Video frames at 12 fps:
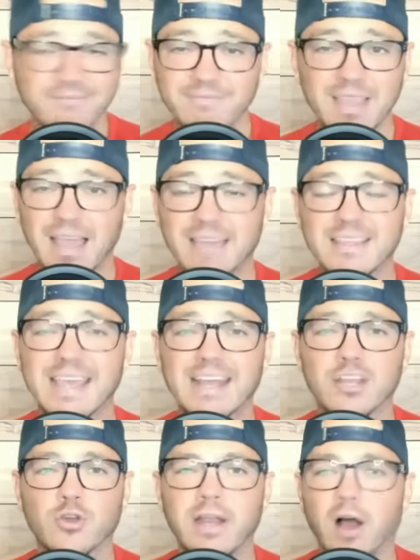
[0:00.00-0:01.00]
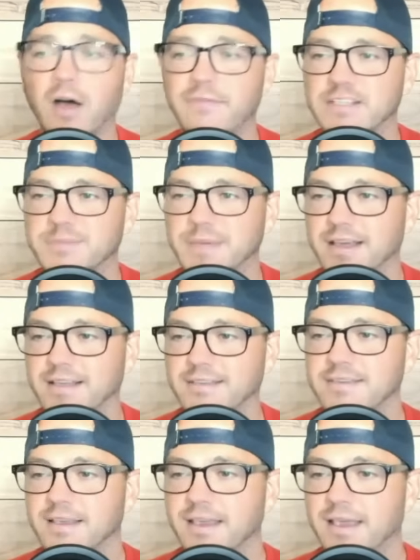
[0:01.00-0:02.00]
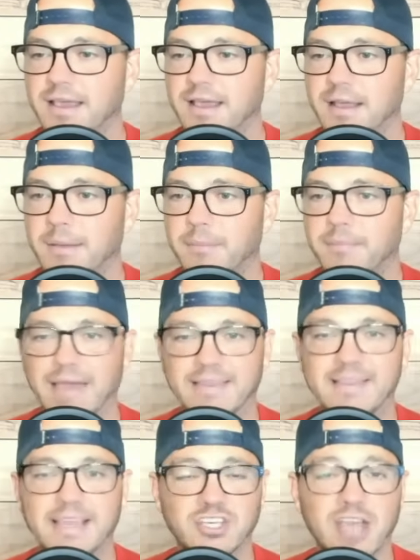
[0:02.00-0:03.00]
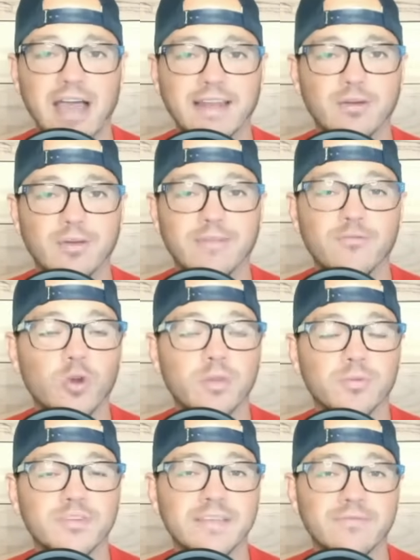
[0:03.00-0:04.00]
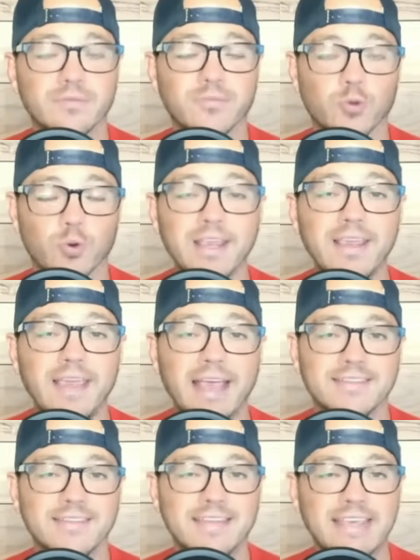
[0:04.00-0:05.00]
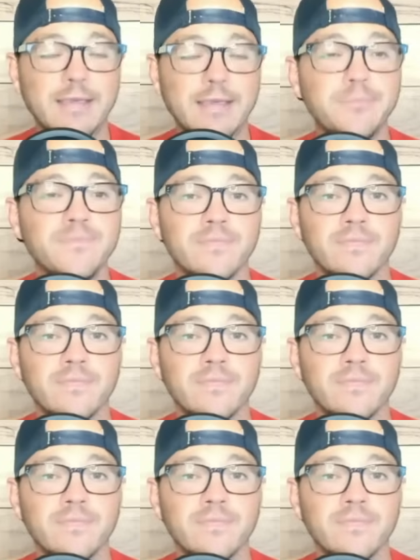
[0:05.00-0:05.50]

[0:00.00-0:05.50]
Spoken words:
I thought they had a great offense because I think they shot nearly 40% from three as a team,